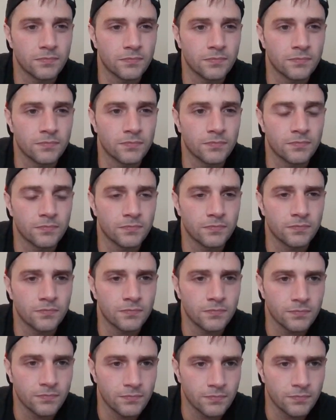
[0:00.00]

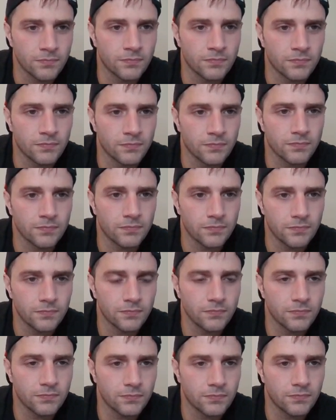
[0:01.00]

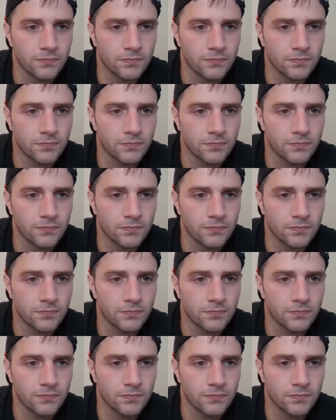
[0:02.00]
The person shown says nothing.